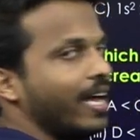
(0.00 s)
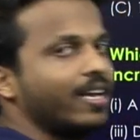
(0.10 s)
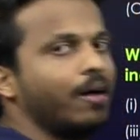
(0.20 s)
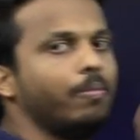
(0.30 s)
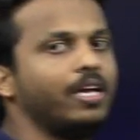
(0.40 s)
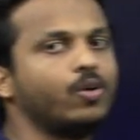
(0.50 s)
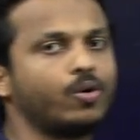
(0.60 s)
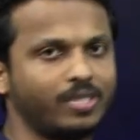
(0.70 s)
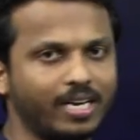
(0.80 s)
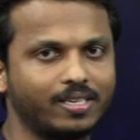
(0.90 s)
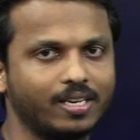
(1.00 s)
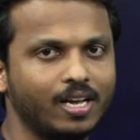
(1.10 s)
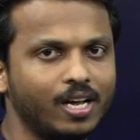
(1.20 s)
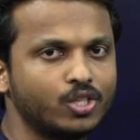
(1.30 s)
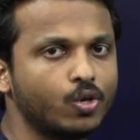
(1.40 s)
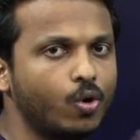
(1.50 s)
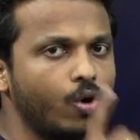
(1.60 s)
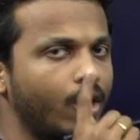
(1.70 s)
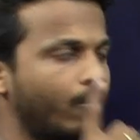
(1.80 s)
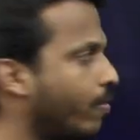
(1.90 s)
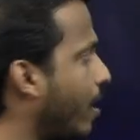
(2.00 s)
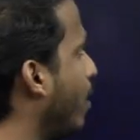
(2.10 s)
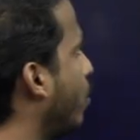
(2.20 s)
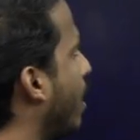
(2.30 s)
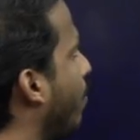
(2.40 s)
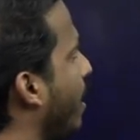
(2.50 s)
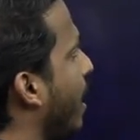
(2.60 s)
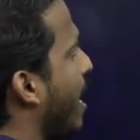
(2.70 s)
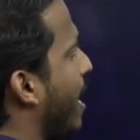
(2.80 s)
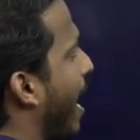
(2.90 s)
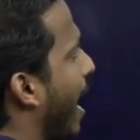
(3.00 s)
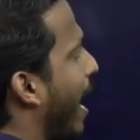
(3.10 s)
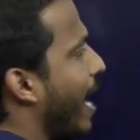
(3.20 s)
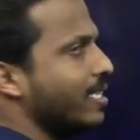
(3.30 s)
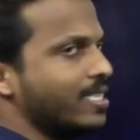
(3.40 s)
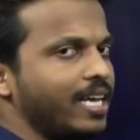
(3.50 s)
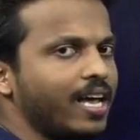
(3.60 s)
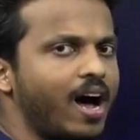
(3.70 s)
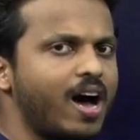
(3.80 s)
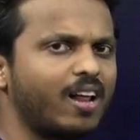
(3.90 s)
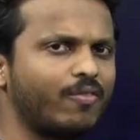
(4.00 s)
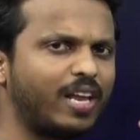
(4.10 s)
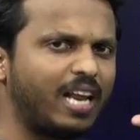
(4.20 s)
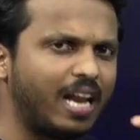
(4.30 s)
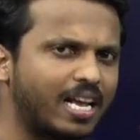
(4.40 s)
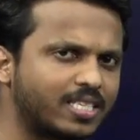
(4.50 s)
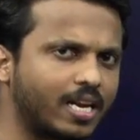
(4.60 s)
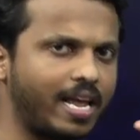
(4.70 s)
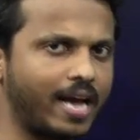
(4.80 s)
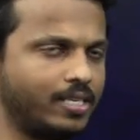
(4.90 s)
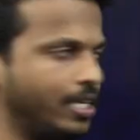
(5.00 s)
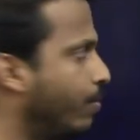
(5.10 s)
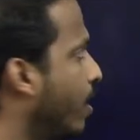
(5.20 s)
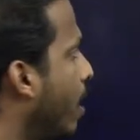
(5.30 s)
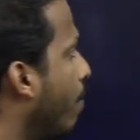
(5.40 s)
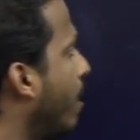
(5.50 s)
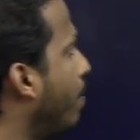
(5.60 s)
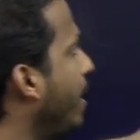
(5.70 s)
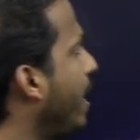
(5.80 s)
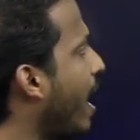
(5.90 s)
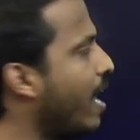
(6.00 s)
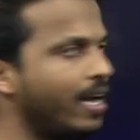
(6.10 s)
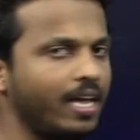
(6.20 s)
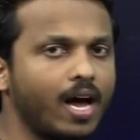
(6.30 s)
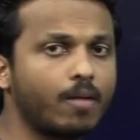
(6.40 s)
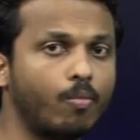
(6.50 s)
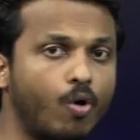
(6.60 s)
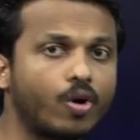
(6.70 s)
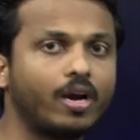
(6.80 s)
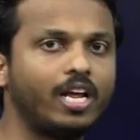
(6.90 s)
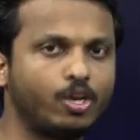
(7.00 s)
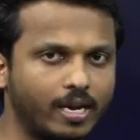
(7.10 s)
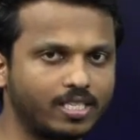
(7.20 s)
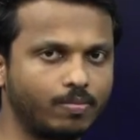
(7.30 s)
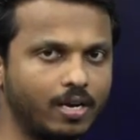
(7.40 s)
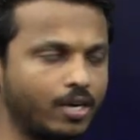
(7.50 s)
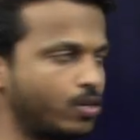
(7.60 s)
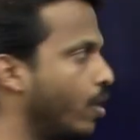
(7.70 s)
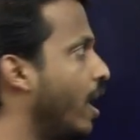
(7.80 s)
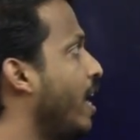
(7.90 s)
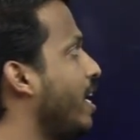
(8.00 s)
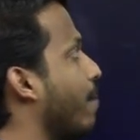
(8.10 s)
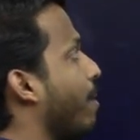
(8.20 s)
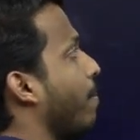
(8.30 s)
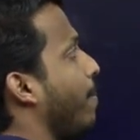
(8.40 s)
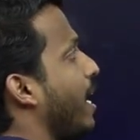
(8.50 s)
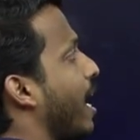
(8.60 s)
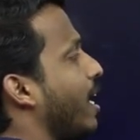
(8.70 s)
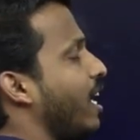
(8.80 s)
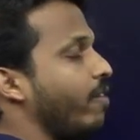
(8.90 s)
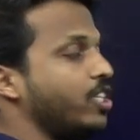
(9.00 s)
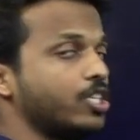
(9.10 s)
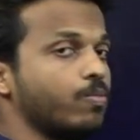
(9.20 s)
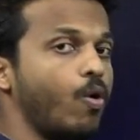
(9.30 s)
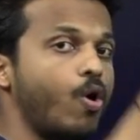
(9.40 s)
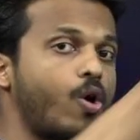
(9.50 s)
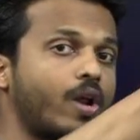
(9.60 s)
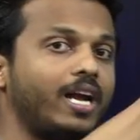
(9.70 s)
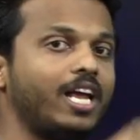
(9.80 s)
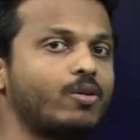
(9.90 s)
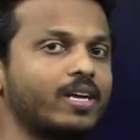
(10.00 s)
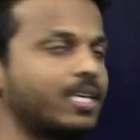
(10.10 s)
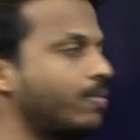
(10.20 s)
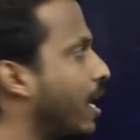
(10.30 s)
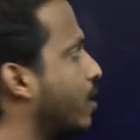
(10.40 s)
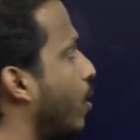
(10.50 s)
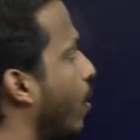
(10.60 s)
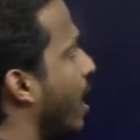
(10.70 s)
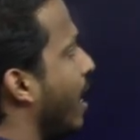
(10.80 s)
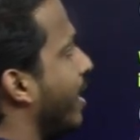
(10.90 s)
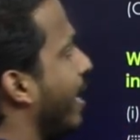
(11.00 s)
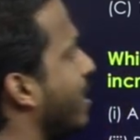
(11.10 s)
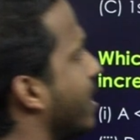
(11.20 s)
can complete octet. So, can you tell me A and C are very less reactive, but B and D are more ready to accept electron. Among B and D, which is more ready to accept electron? That